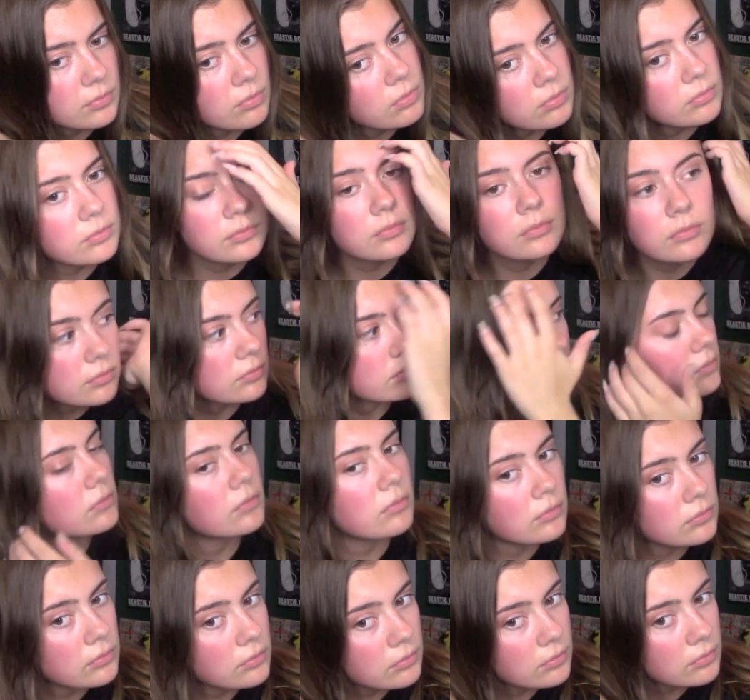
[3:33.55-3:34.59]

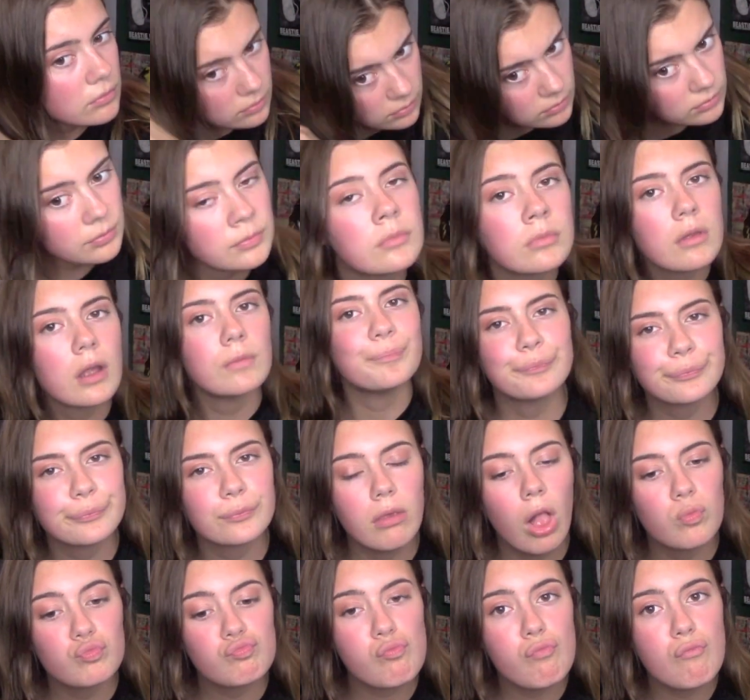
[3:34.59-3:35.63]

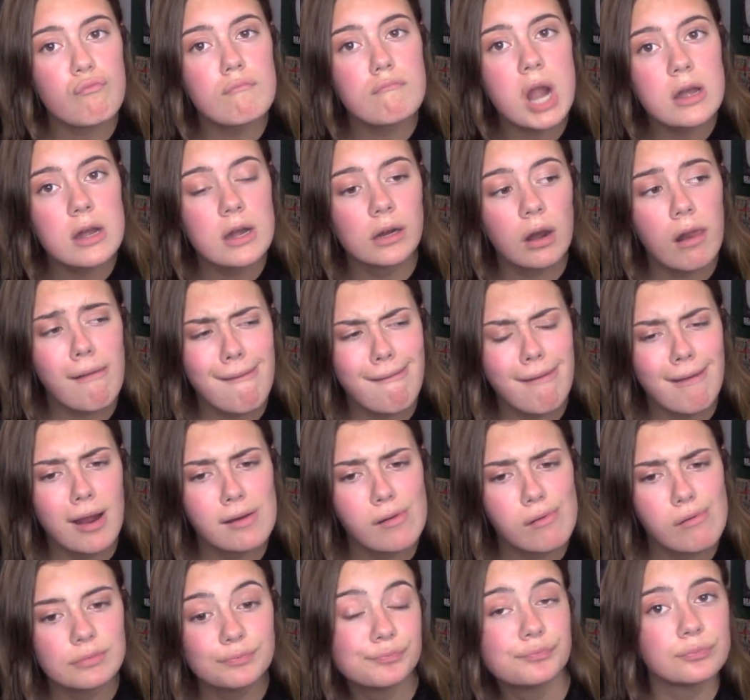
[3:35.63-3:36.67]

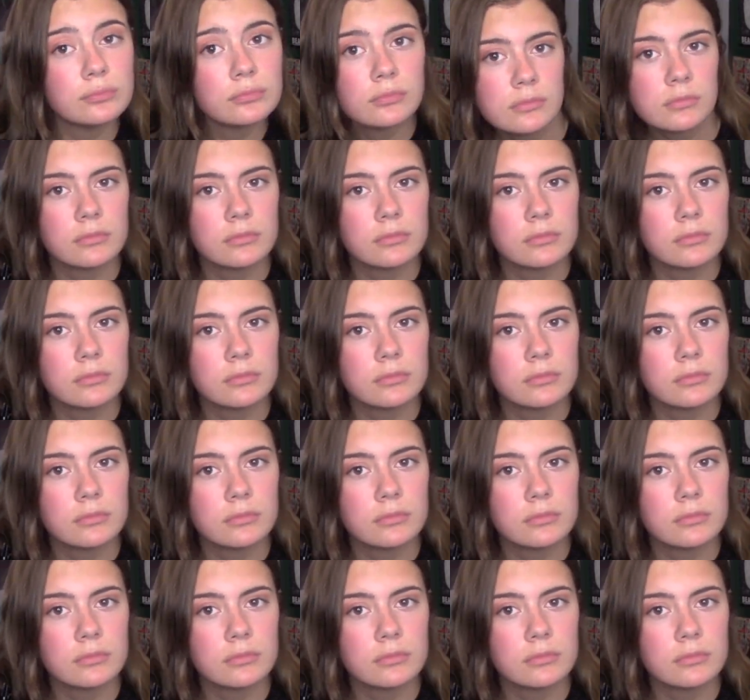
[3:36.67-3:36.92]
No one is speaking in this clip.